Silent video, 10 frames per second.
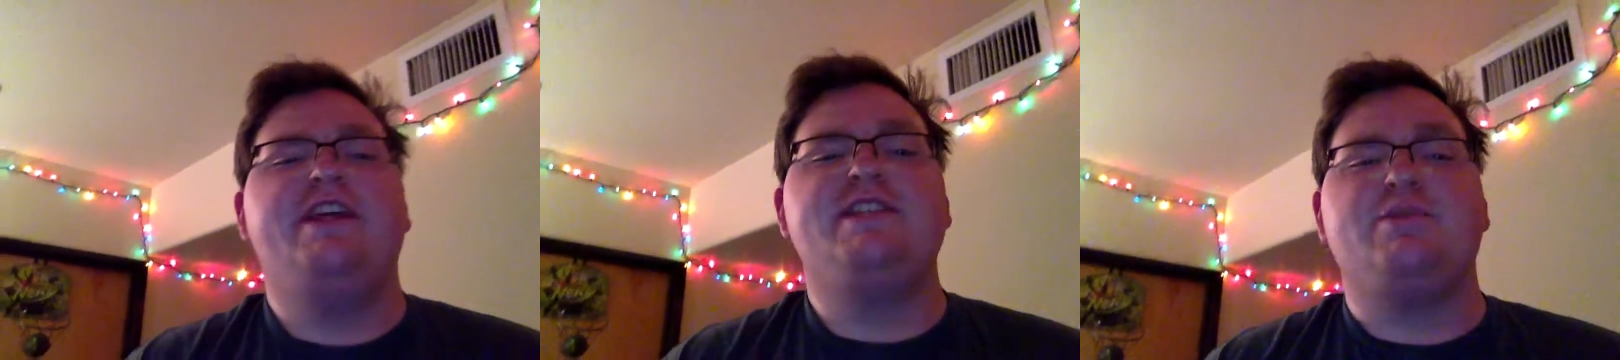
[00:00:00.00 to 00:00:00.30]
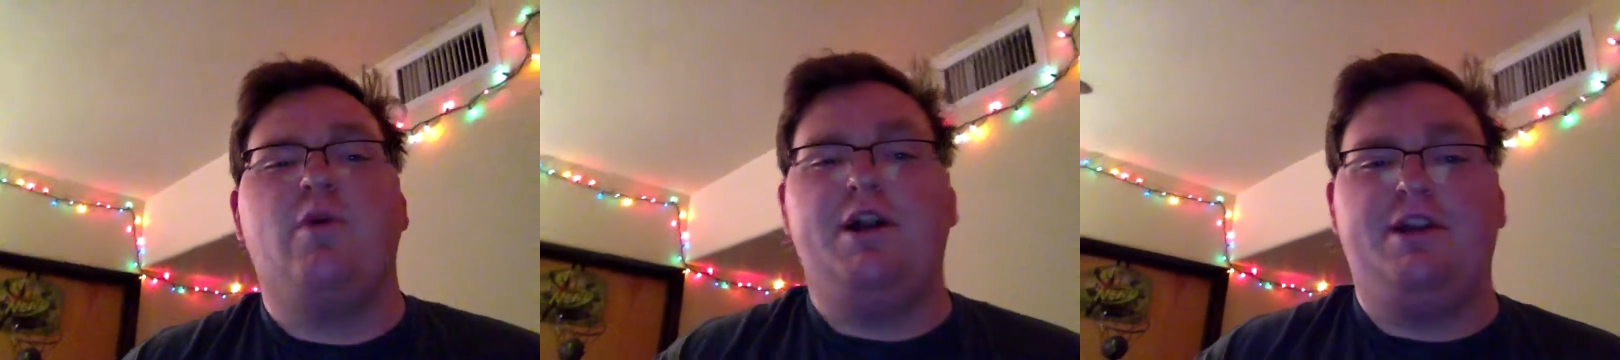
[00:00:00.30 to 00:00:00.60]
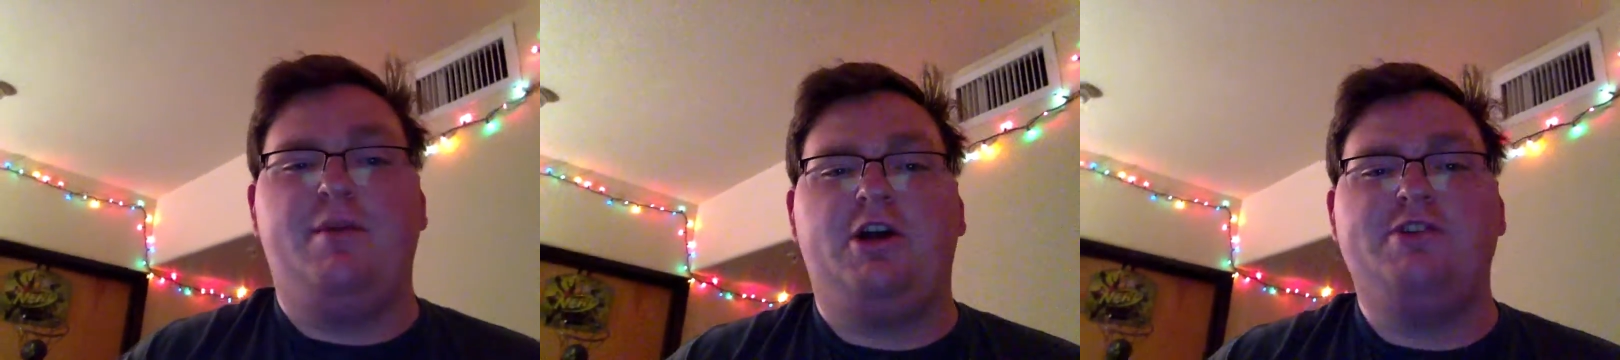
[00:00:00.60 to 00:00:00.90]
Thesis 1.
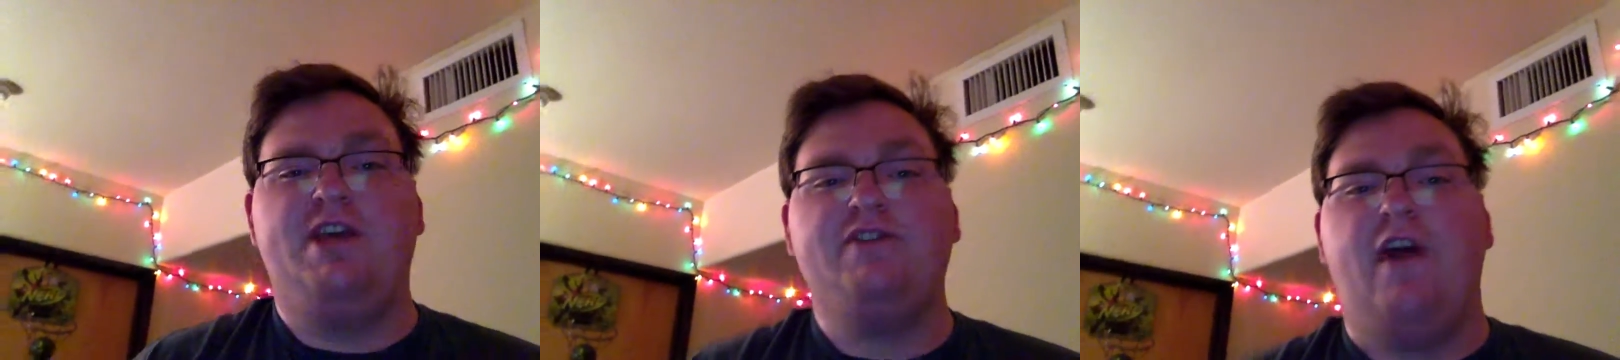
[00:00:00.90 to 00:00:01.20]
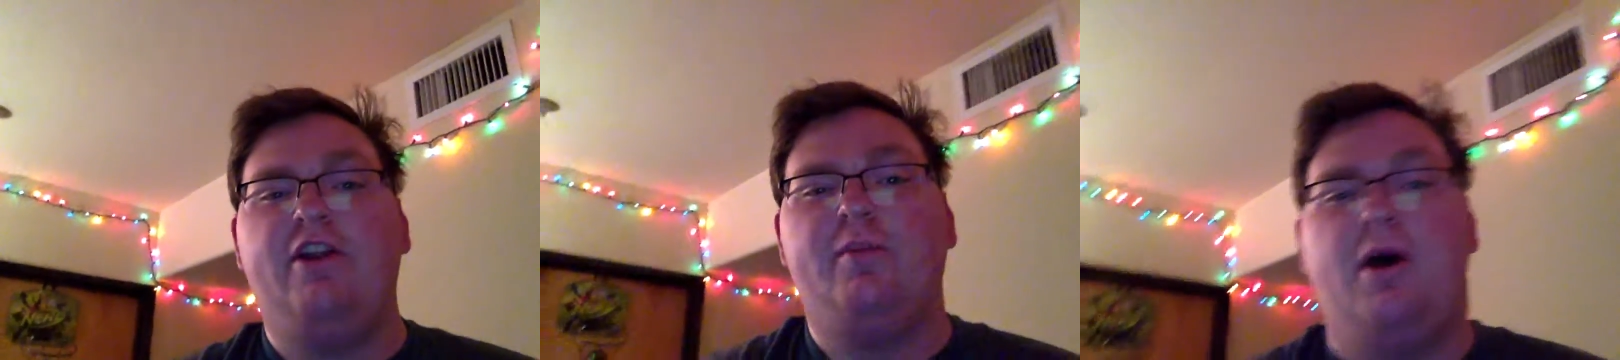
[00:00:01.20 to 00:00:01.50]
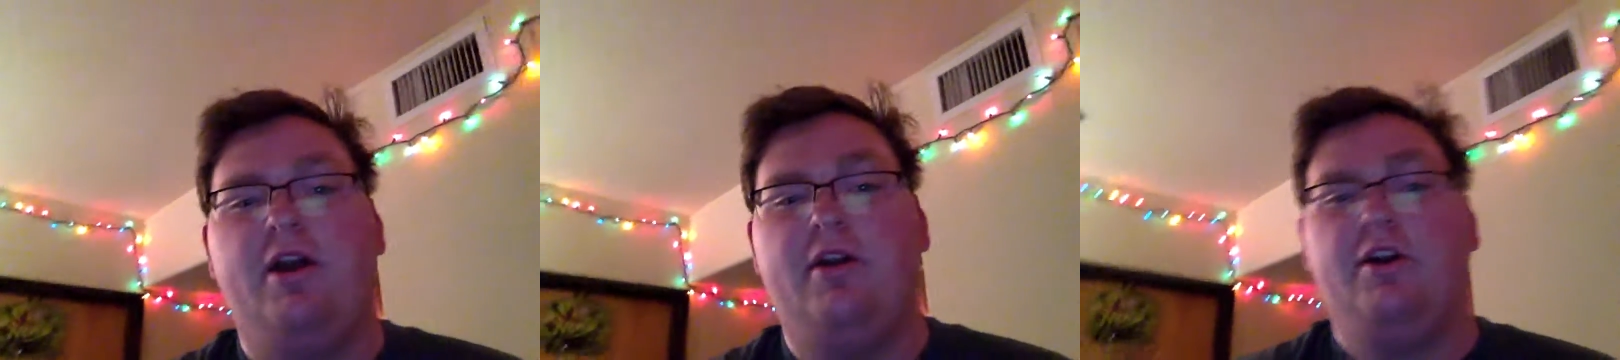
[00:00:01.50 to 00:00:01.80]
Democracy is founded
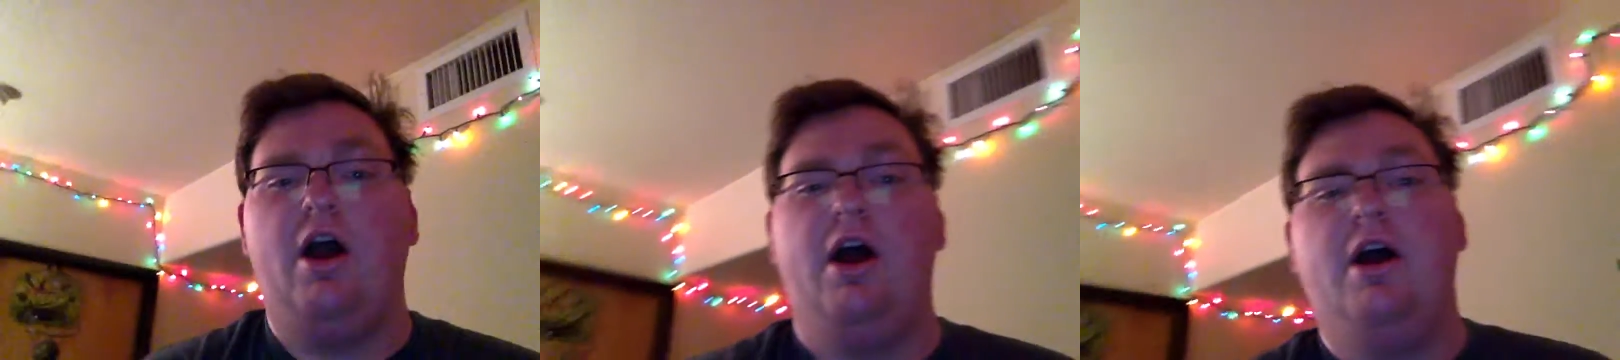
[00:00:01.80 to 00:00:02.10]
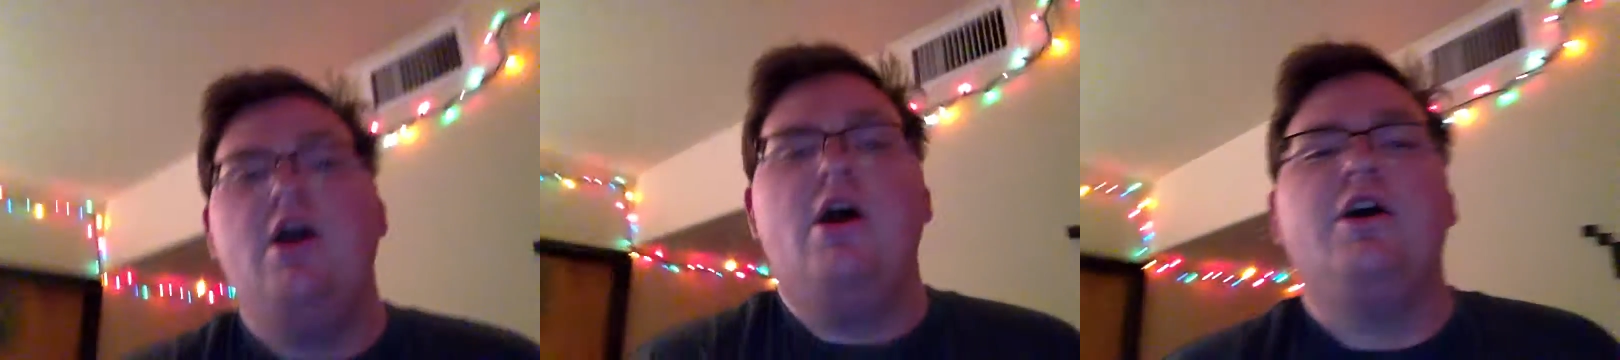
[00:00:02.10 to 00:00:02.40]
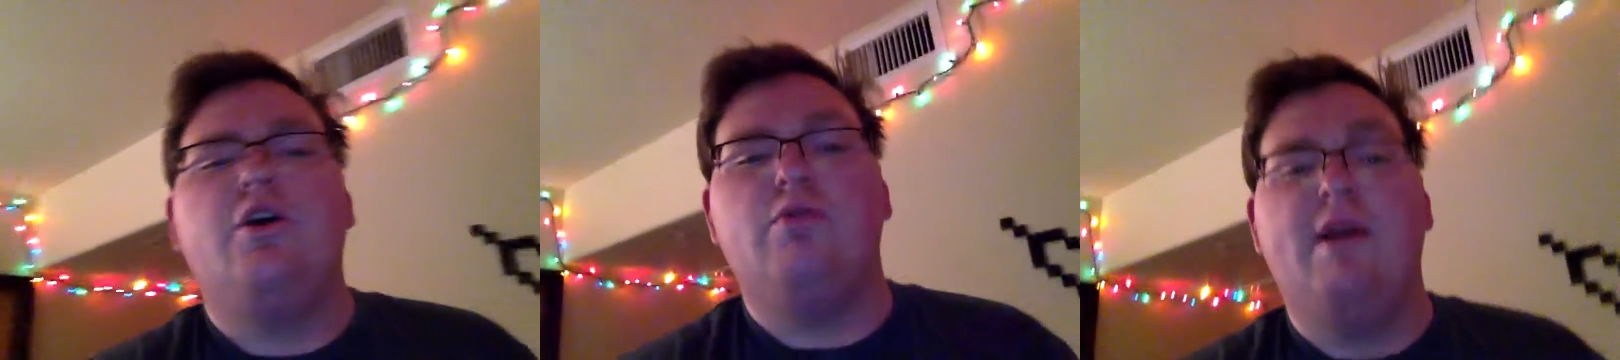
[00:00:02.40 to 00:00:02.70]
upon a
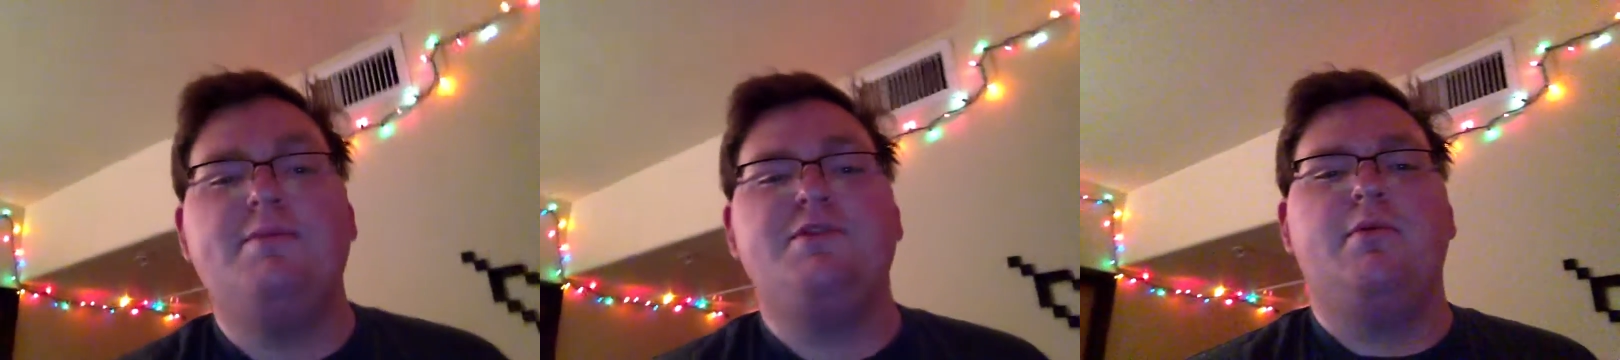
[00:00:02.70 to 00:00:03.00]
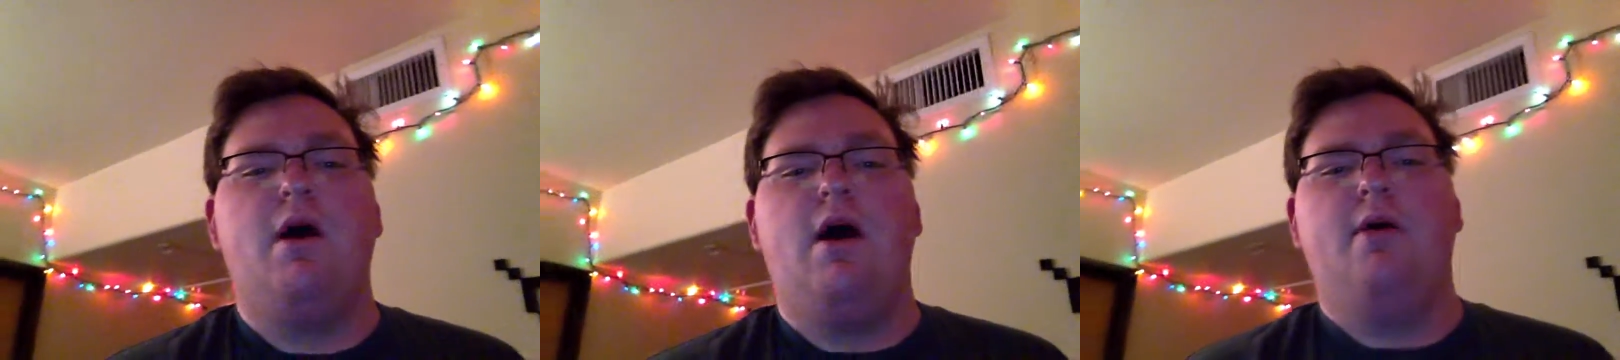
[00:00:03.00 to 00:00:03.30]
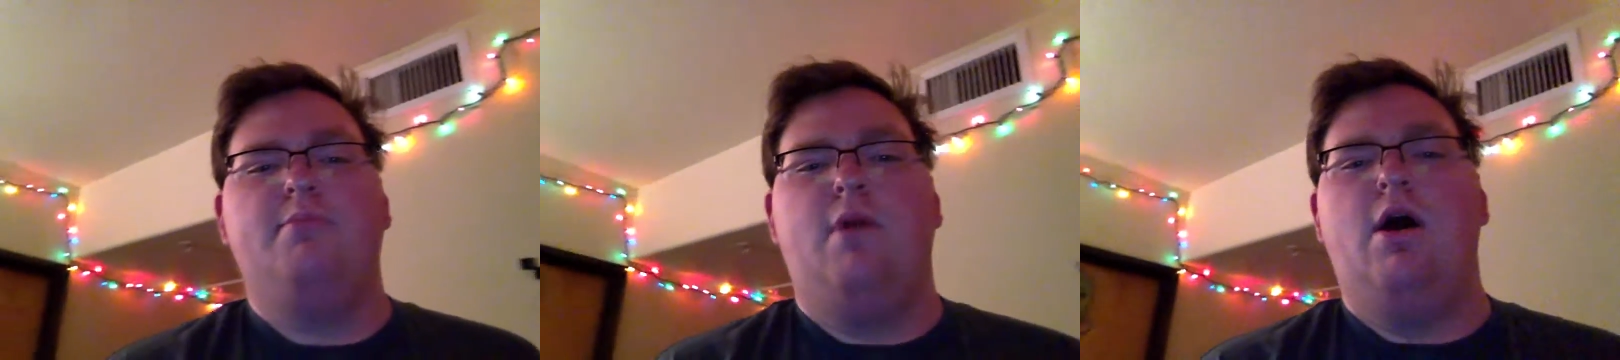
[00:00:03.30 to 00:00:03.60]
corrupt
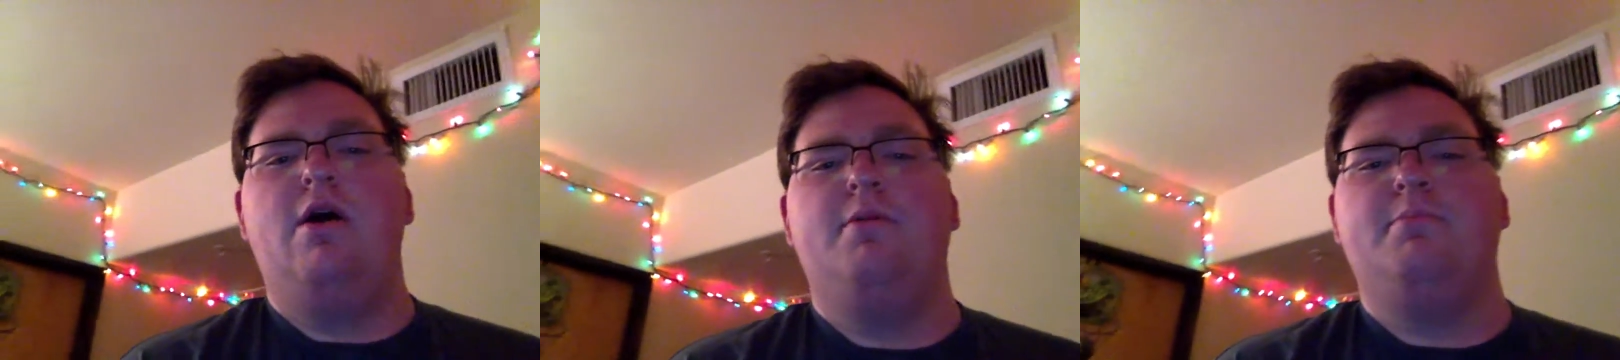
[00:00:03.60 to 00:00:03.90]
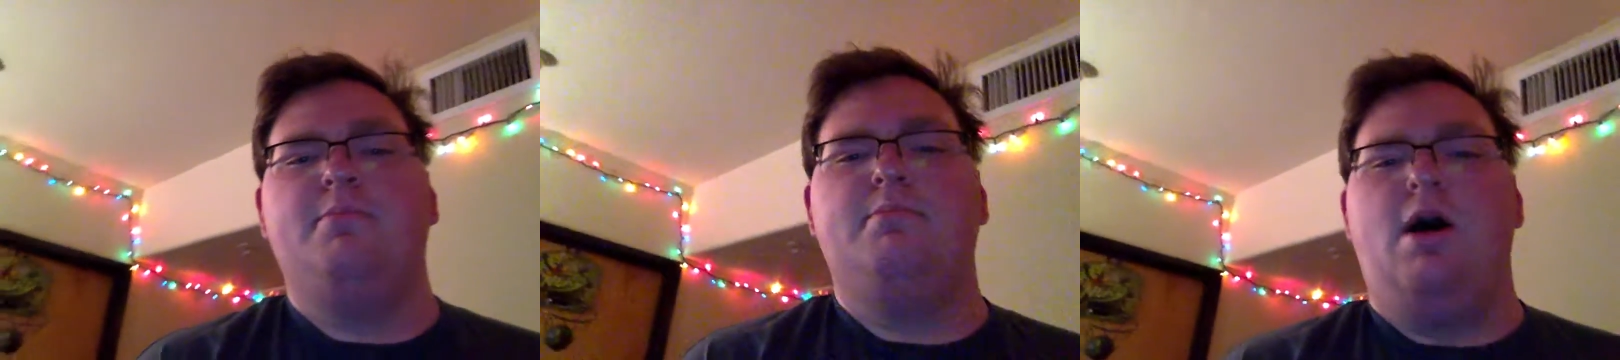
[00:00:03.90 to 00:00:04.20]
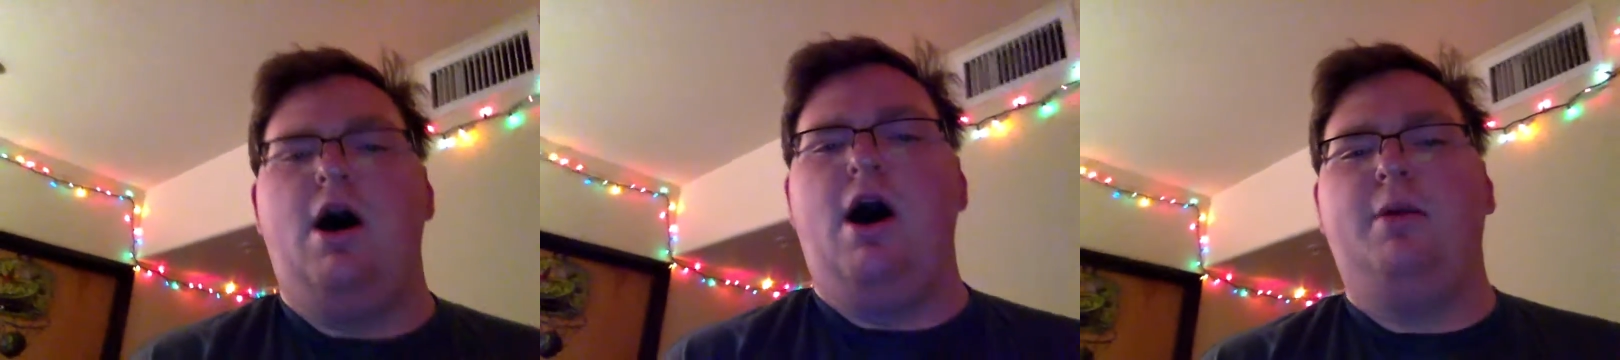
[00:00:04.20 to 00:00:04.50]

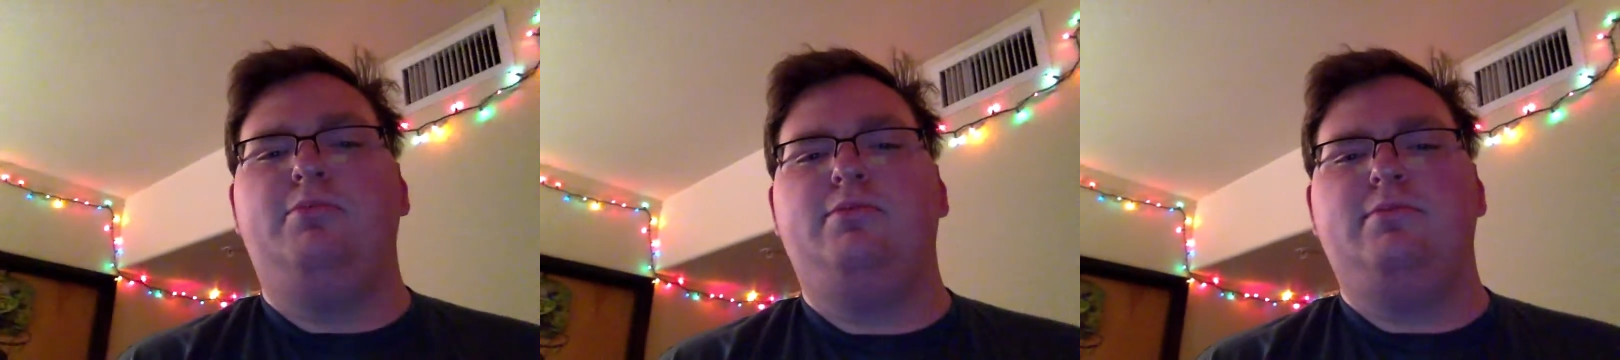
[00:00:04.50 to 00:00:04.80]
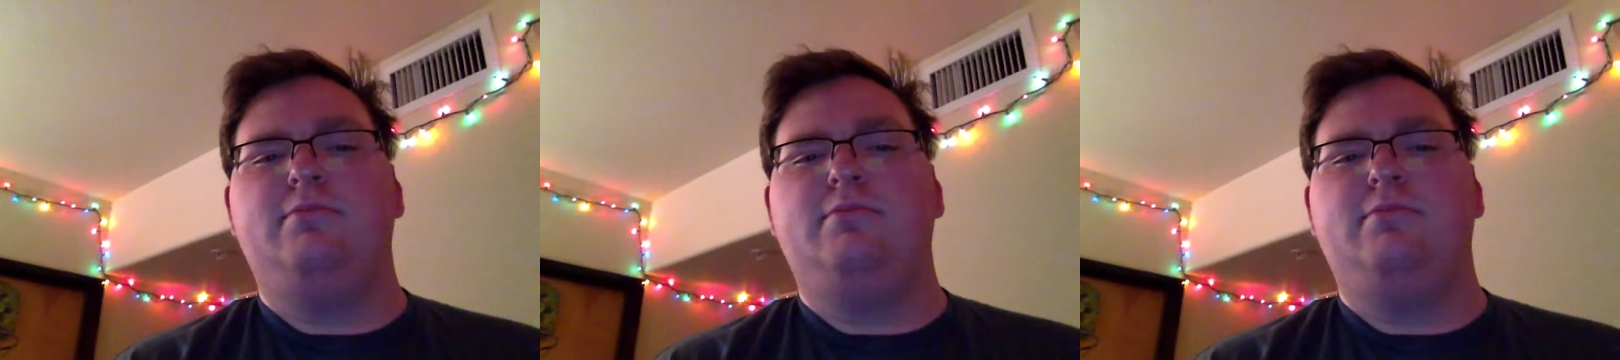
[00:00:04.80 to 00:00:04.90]
mobocracy.